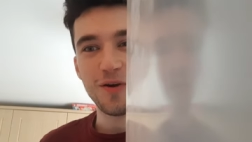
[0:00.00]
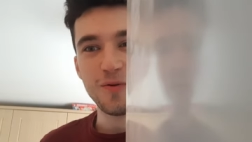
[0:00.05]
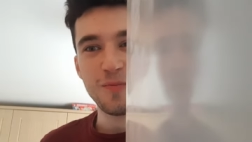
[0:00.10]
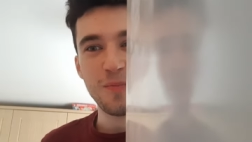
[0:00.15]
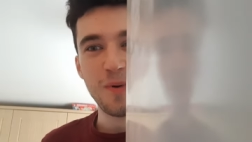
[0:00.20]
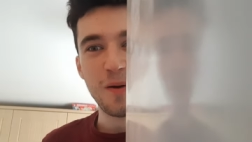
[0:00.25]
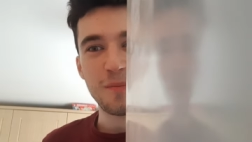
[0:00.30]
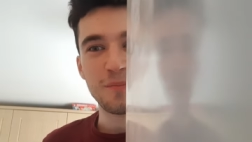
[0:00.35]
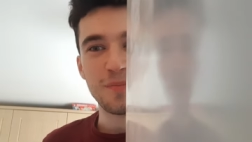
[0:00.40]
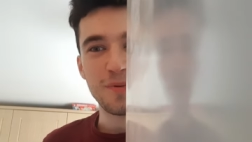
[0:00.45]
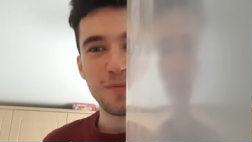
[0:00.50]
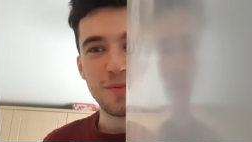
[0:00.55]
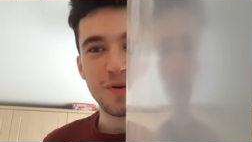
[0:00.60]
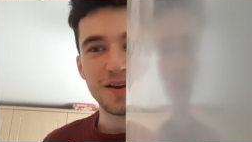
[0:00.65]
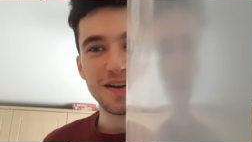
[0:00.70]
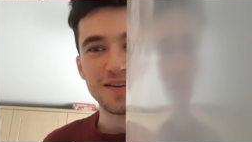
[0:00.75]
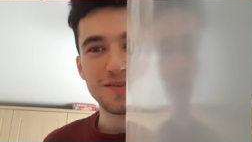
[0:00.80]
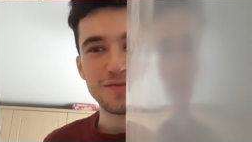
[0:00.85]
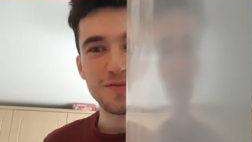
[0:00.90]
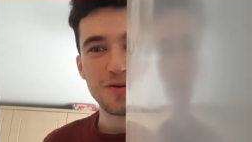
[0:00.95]
no bumper
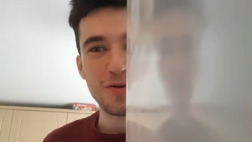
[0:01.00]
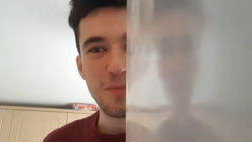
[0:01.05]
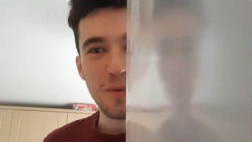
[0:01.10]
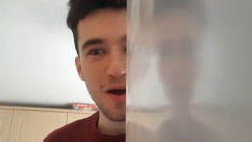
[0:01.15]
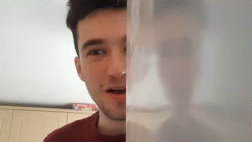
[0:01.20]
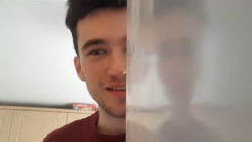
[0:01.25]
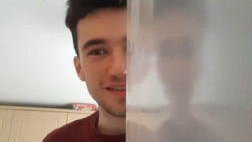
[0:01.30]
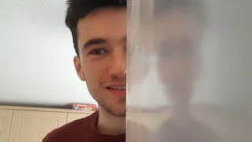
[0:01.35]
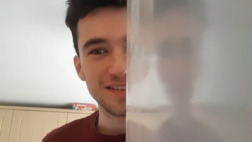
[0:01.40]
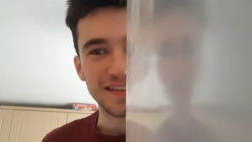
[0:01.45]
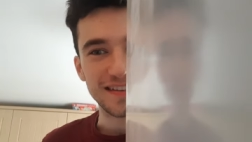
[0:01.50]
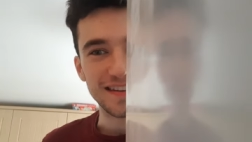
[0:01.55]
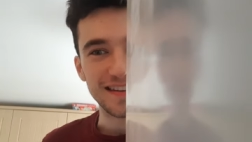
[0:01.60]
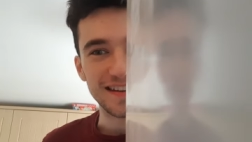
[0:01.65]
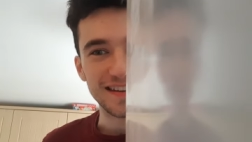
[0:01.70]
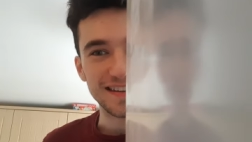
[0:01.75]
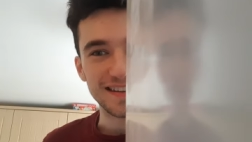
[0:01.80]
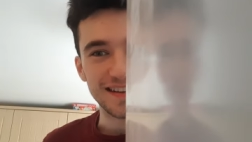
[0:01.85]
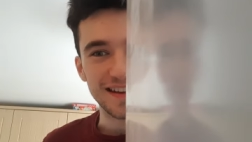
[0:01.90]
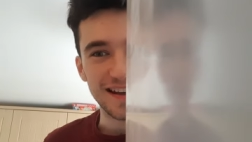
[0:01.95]
money for
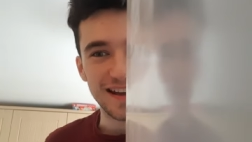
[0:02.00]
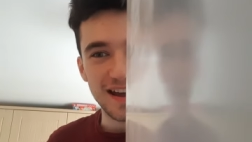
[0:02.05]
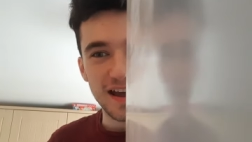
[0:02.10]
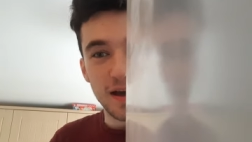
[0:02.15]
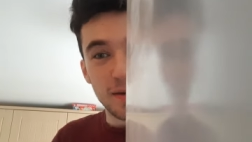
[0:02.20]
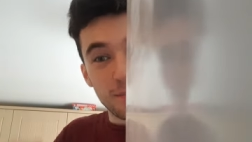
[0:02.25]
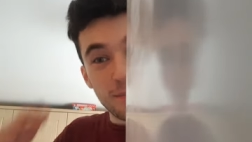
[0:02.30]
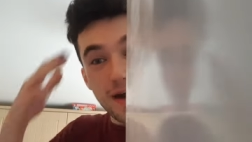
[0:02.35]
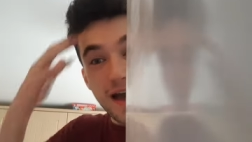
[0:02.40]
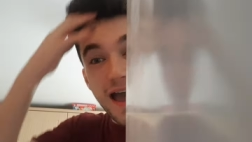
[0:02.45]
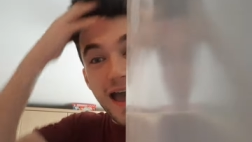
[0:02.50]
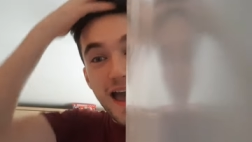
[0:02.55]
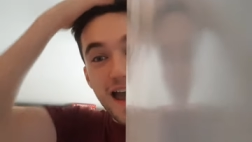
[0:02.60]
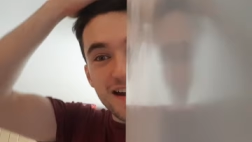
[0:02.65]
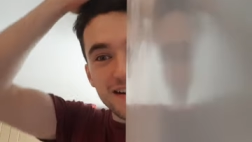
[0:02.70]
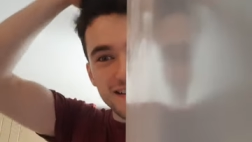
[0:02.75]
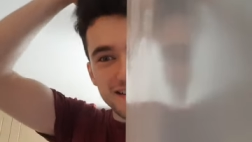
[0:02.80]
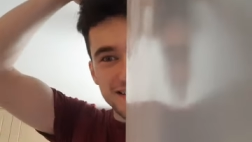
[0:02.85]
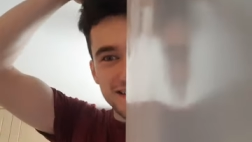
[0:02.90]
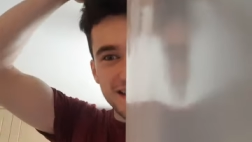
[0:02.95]
emergencies. My hair is